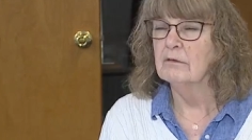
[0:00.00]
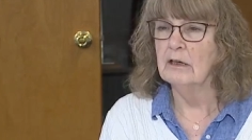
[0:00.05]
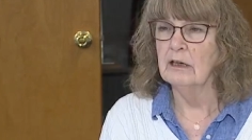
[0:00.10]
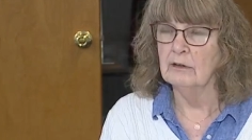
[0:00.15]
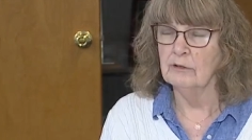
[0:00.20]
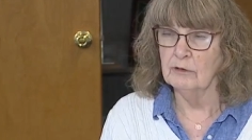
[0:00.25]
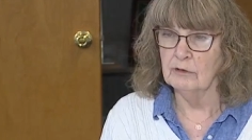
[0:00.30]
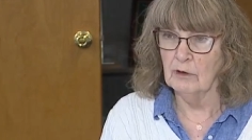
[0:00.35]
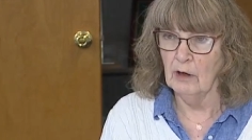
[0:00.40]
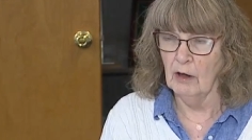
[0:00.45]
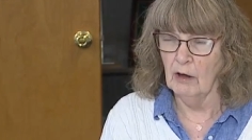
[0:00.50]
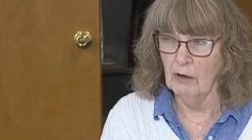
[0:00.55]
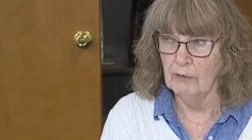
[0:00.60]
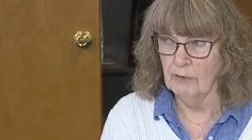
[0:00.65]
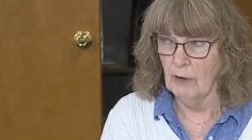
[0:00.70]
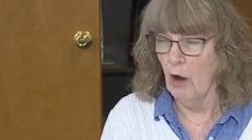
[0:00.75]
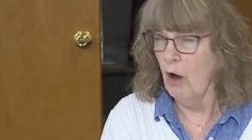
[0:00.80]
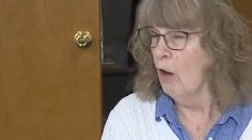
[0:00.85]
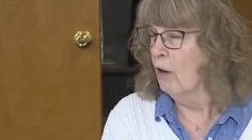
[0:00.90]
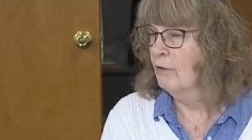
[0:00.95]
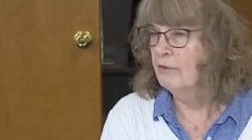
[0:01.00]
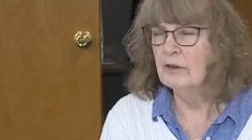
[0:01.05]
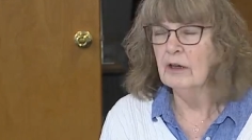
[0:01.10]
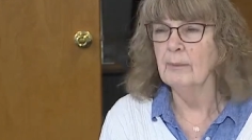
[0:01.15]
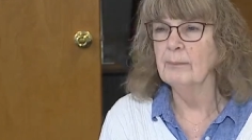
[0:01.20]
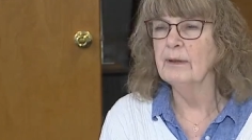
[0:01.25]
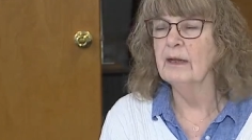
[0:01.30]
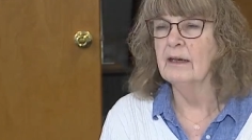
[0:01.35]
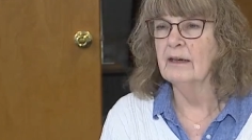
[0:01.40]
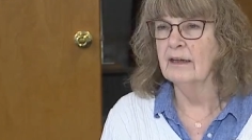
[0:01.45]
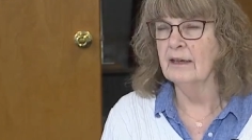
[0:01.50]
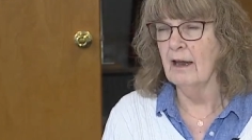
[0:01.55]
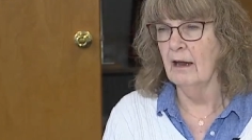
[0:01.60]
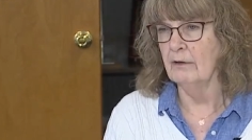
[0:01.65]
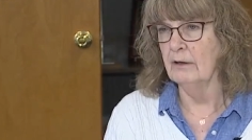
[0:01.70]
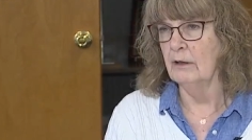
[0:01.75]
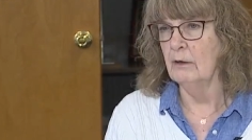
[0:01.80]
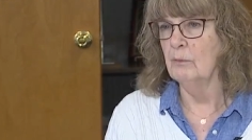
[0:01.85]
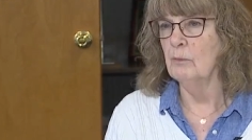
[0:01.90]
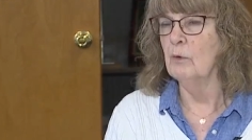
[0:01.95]
it's all of Columbiana
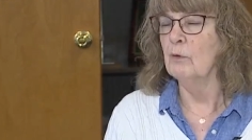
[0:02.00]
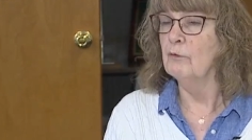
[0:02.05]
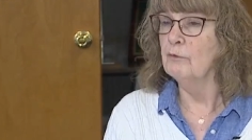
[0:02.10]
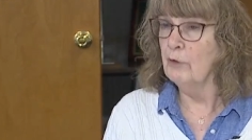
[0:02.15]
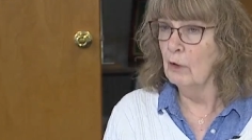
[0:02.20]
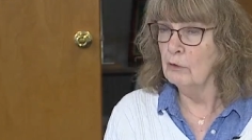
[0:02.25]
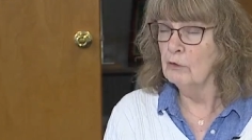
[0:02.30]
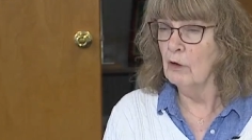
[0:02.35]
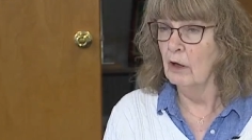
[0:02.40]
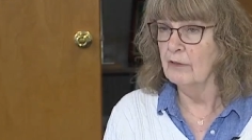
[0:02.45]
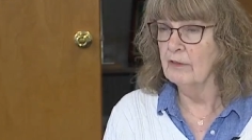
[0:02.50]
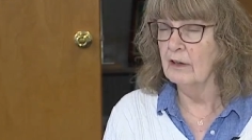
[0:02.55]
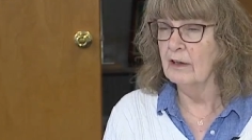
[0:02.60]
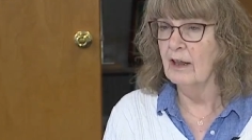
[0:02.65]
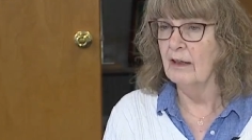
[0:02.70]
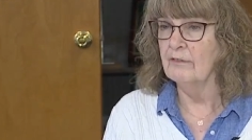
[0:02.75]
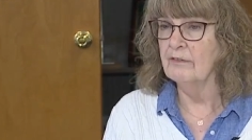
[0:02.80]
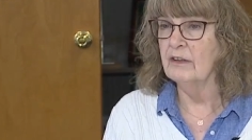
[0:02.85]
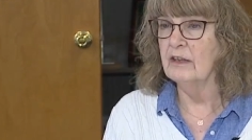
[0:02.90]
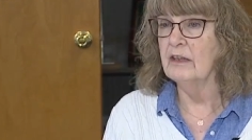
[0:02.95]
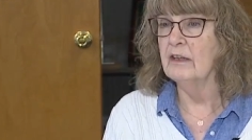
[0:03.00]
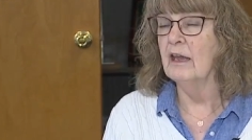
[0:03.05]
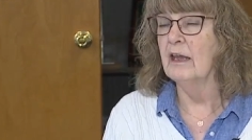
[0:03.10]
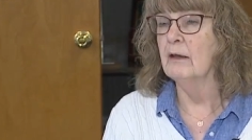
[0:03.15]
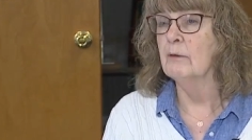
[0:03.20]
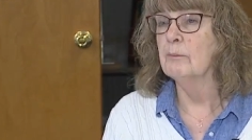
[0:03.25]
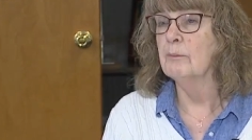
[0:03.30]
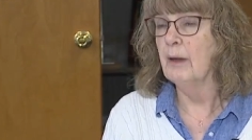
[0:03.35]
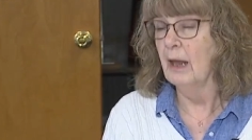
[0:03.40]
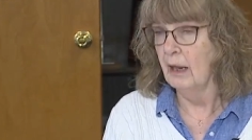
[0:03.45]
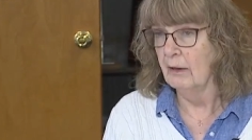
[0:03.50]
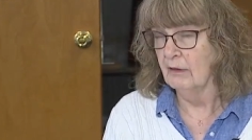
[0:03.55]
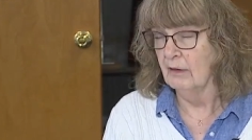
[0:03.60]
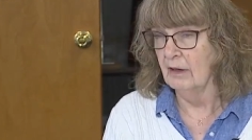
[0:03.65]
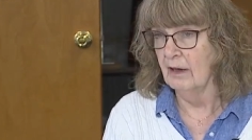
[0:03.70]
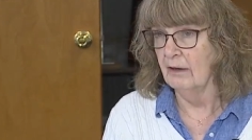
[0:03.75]
County will vote on the levy and pay the